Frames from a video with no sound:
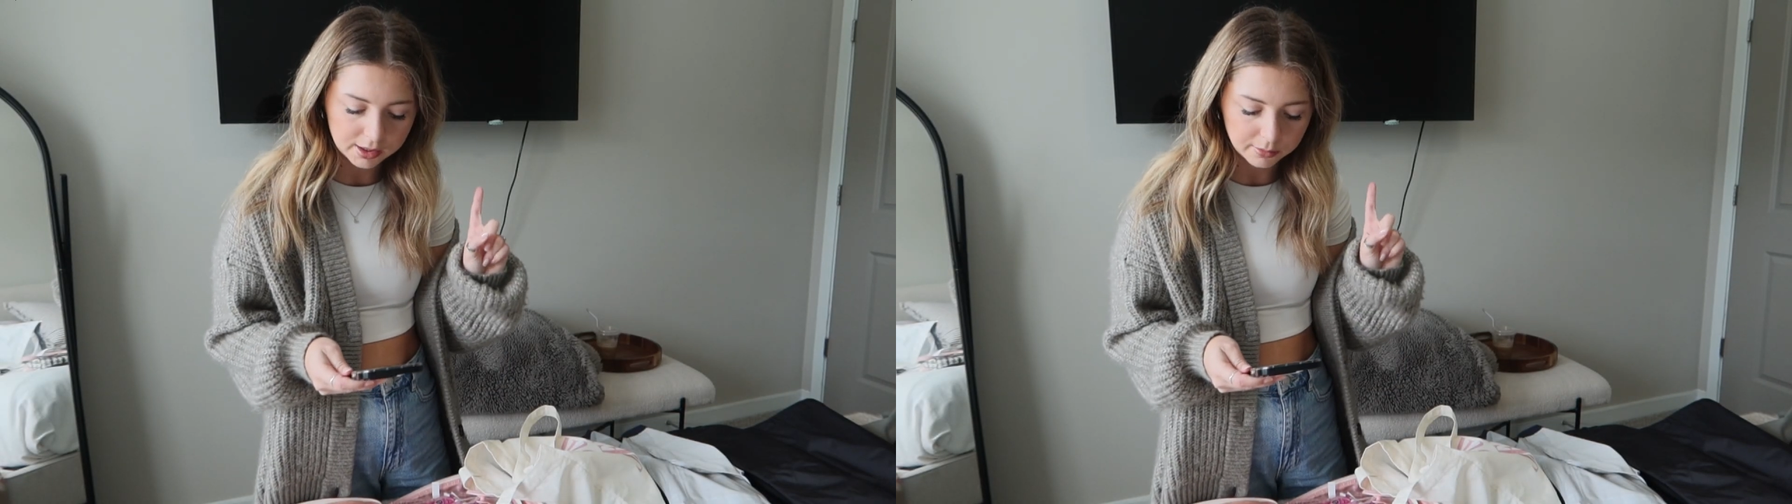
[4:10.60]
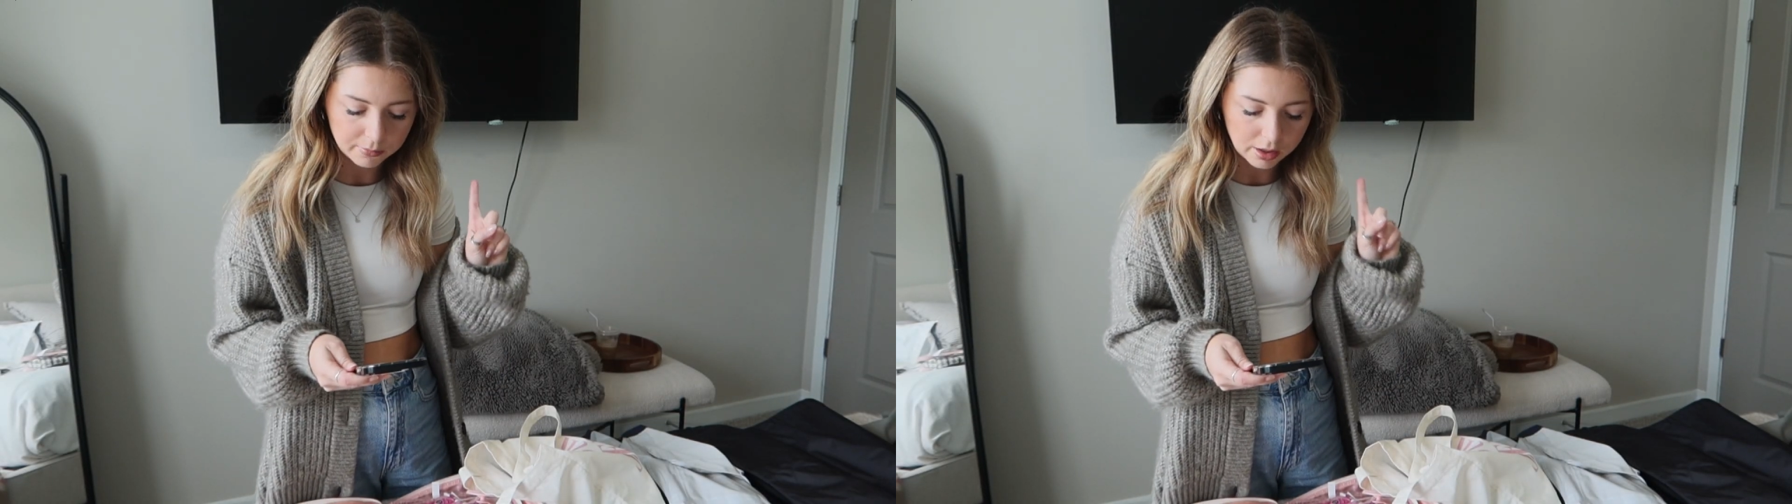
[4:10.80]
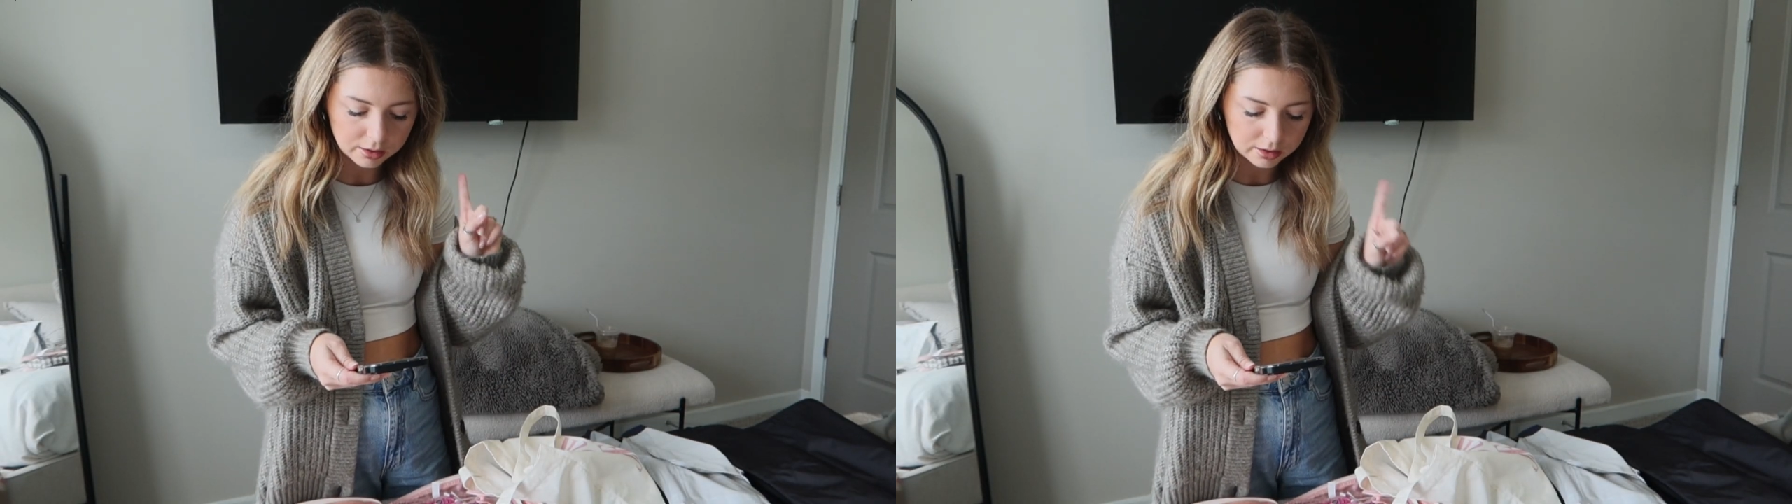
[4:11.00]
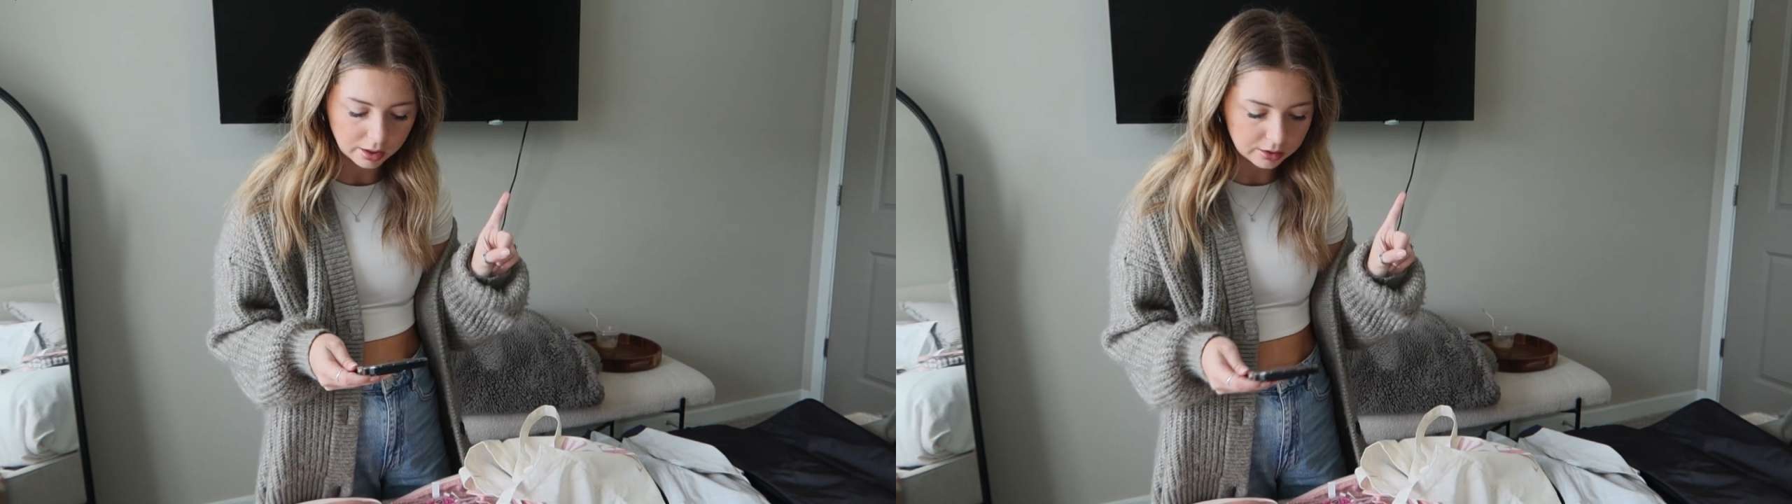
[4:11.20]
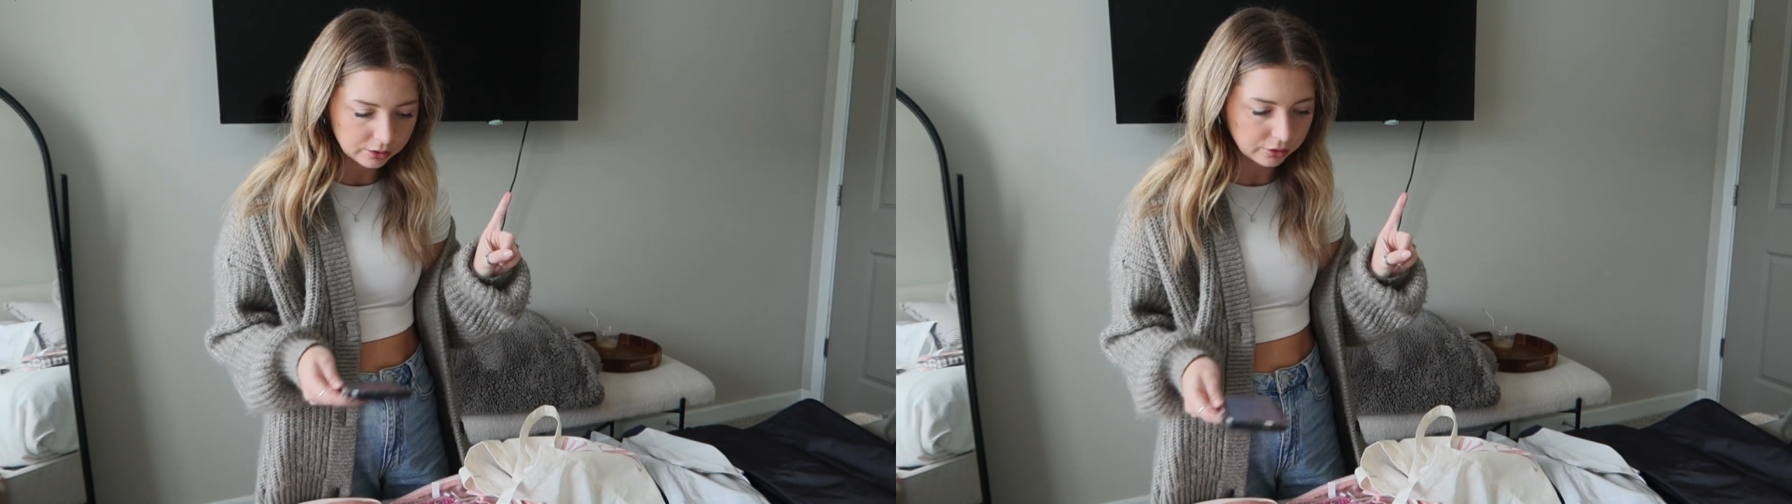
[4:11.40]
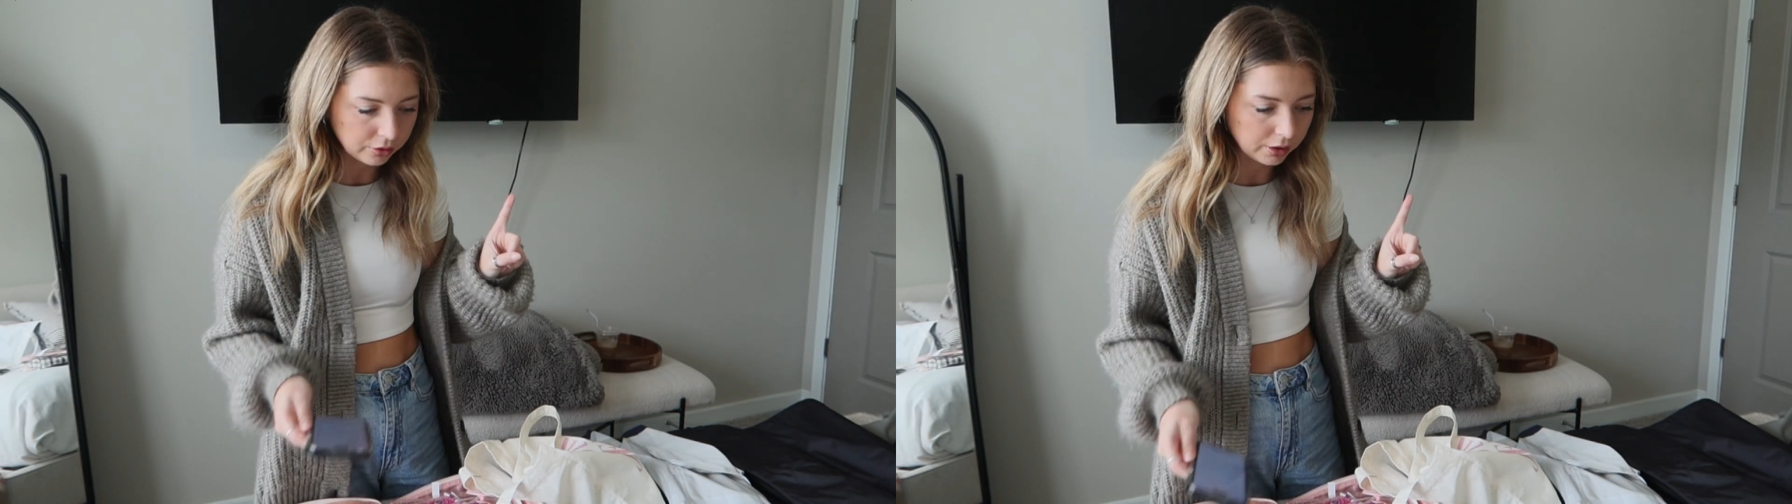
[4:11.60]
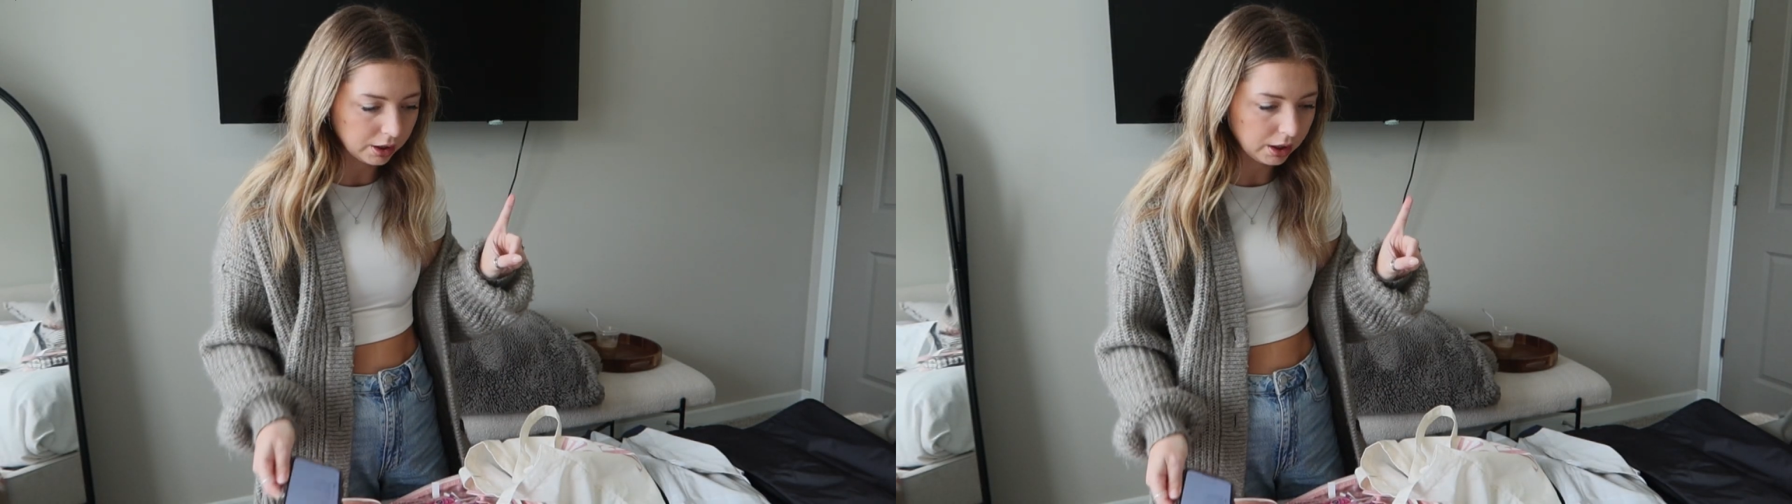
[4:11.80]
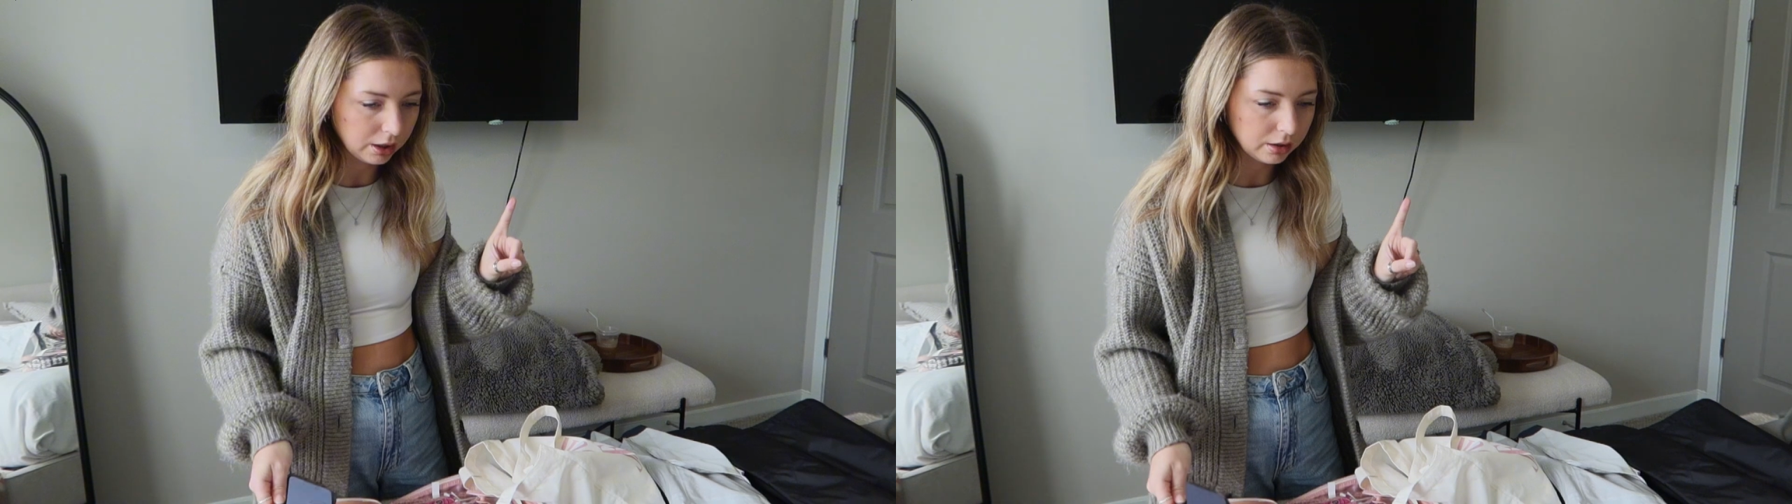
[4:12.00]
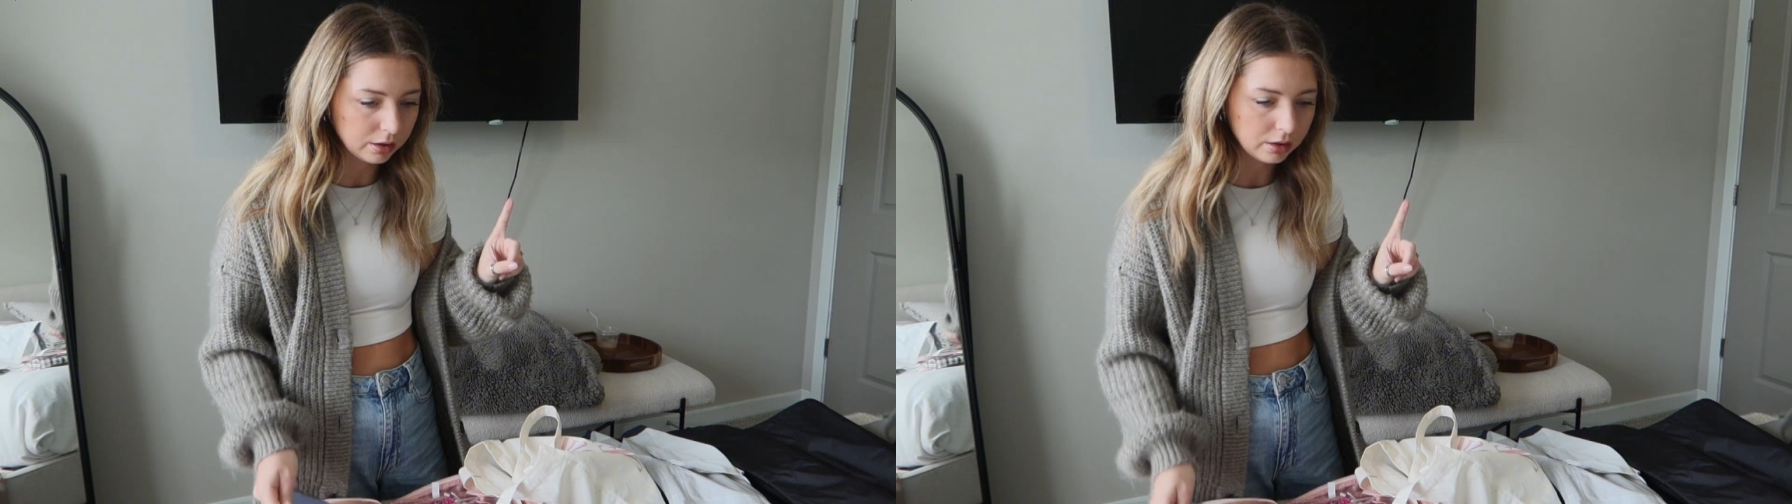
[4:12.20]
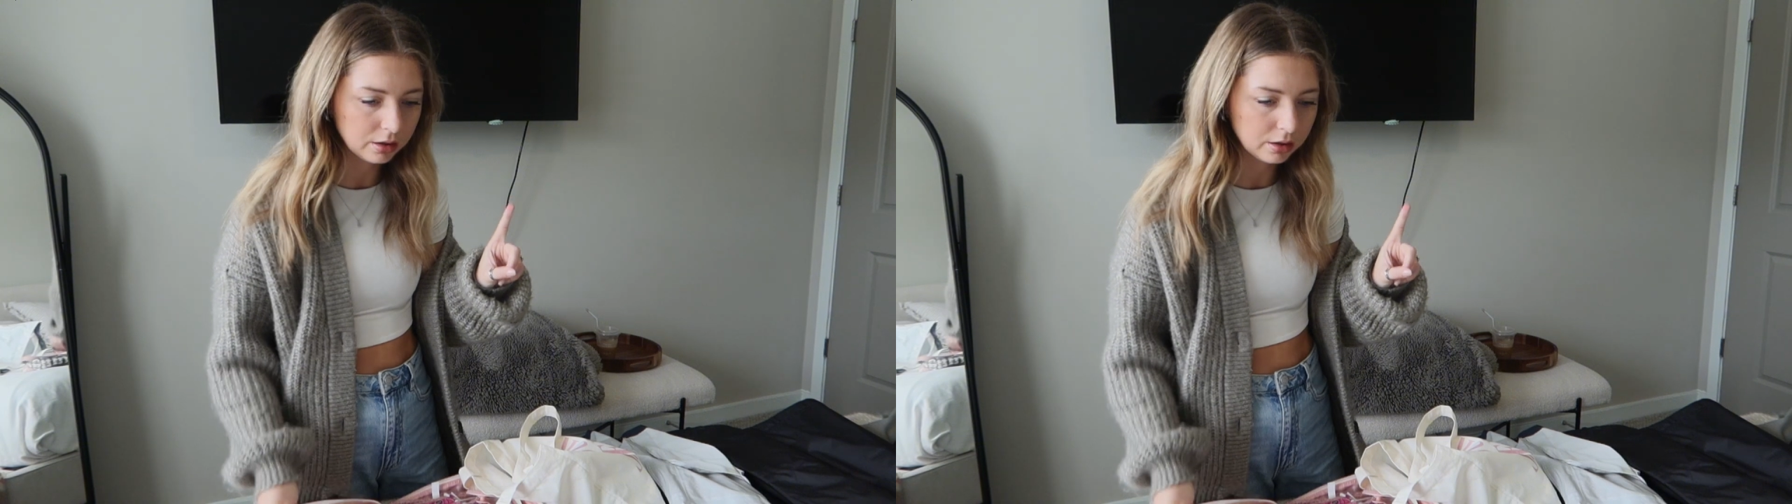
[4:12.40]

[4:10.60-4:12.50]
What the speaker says: some sunscreen.